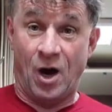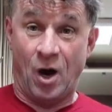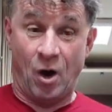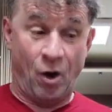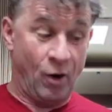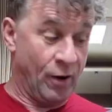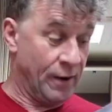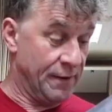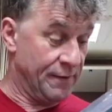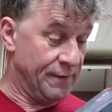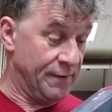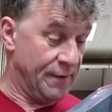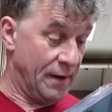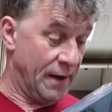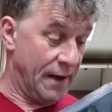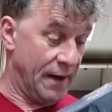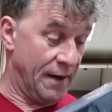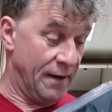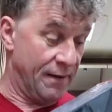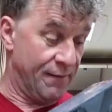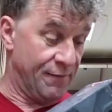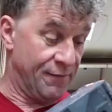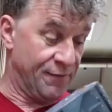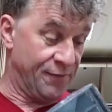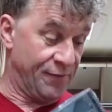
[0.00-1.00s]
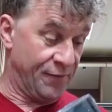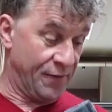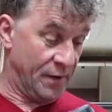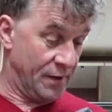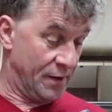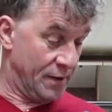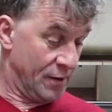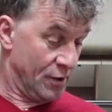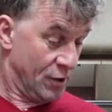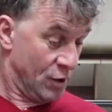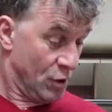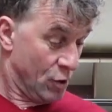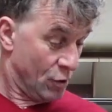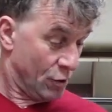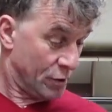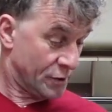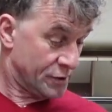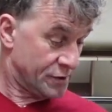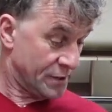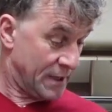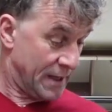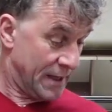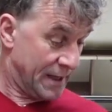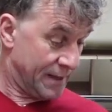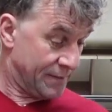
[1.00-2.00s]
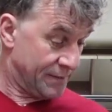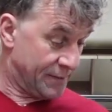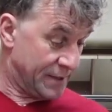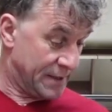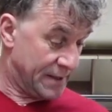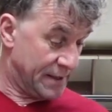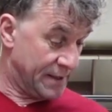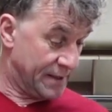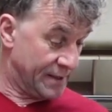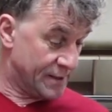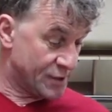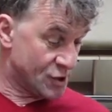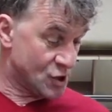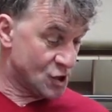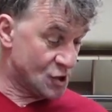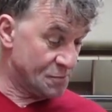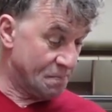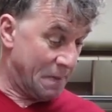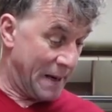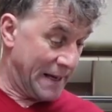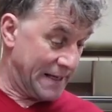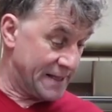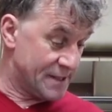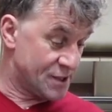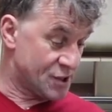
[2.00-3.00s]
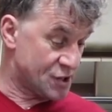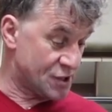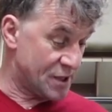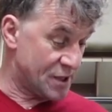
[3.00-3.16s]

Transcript: I have looked at the space